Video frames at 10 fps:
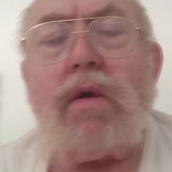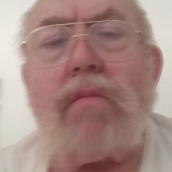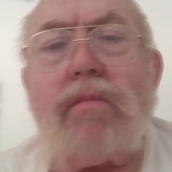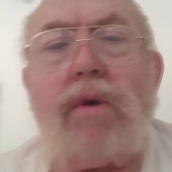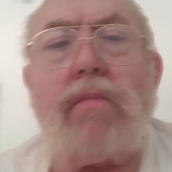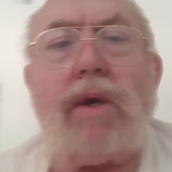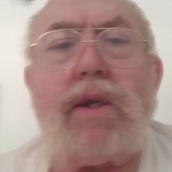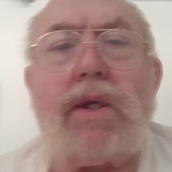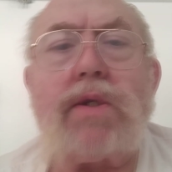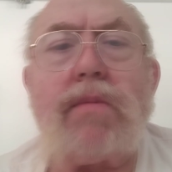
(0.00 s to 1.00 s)
But my
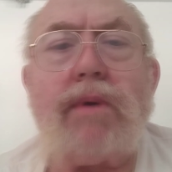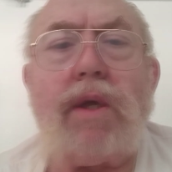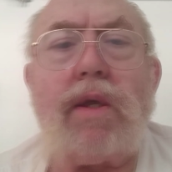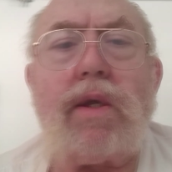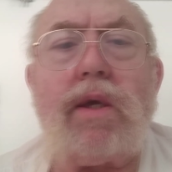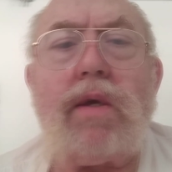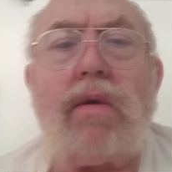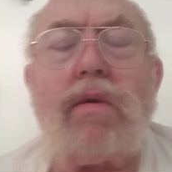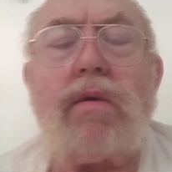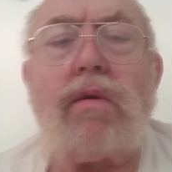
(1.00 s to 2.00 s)

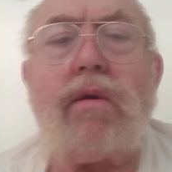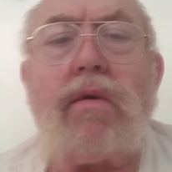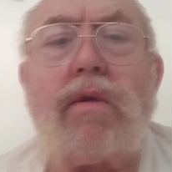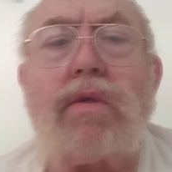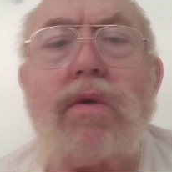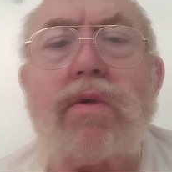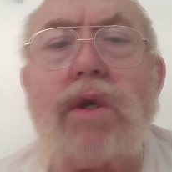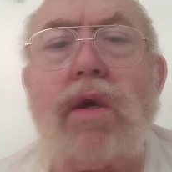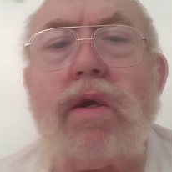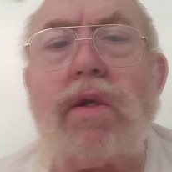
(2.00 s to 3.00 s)
disability and Social Security